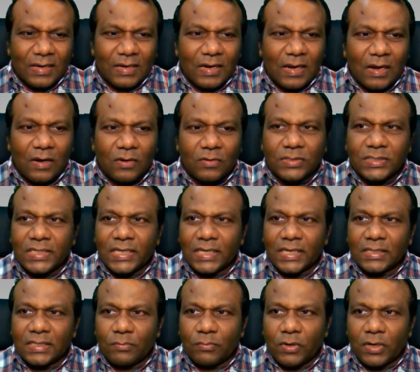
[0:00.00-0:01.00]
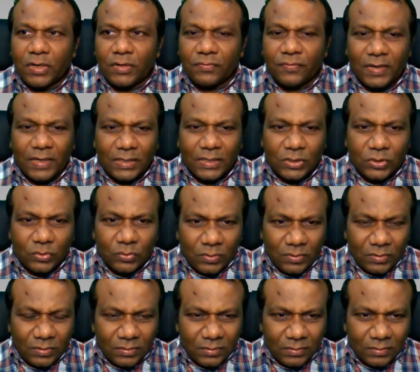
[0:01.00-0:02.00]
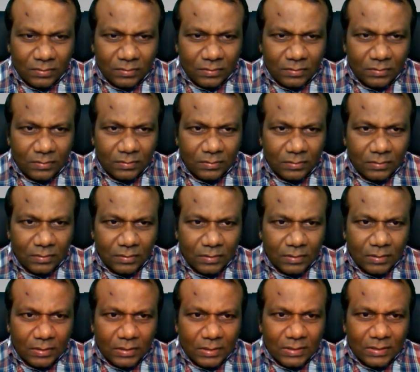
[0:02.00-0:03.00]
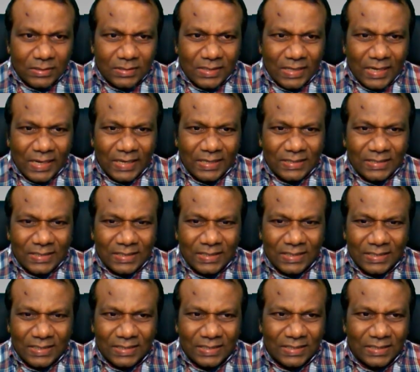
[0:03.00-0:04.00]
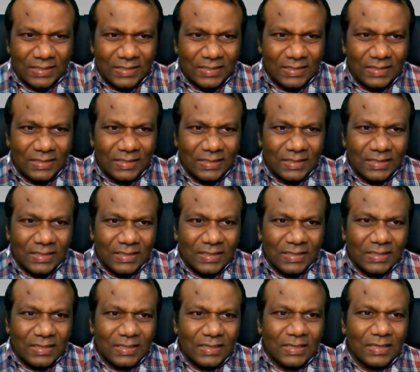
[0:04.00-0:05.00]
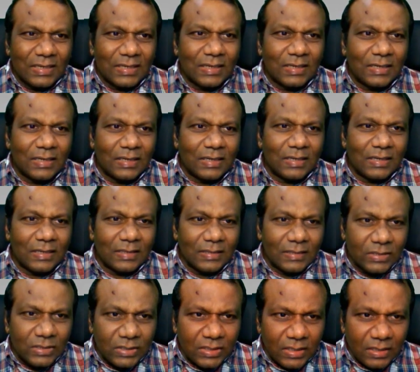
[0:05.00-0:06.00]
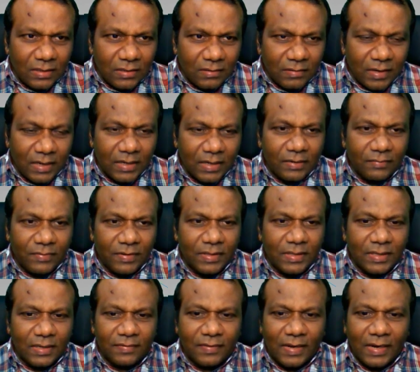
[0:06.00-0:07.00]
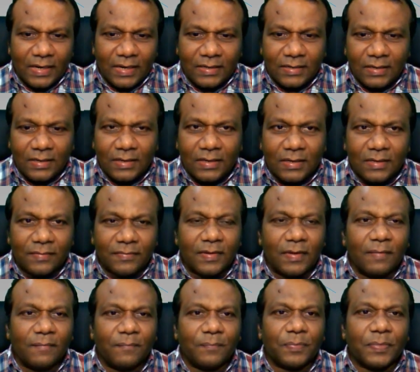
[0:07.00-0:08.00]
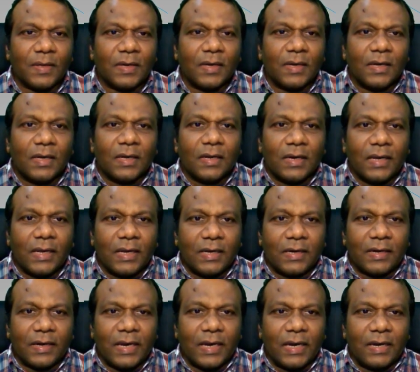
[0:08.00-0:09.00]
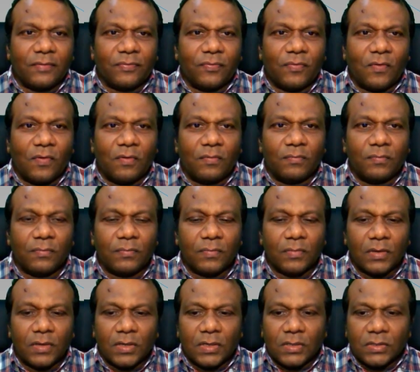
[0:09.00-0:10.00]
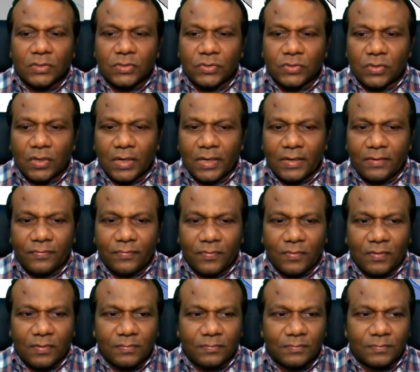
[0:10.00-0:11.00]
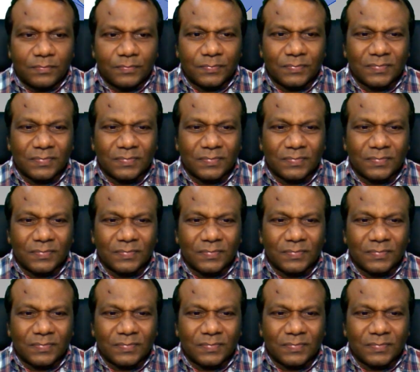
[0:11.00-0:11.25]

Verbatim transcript: Now take the modify tool, select uh, this thing, right? Everything selected here, see. Click create form solid form.